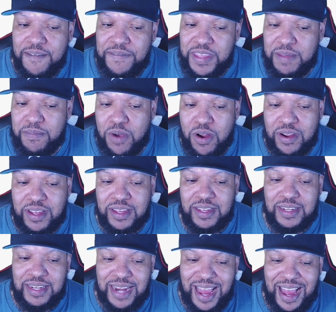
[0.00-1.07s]
the Mark
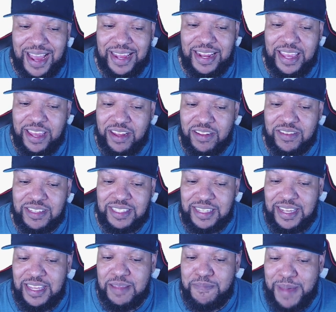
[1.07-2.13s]
9 Hell's
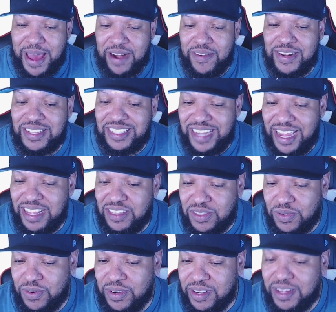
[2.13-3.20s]
Teeth Pattern
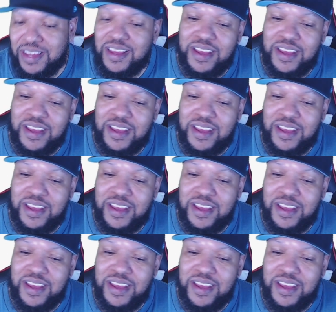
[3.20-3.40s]
Chainsword.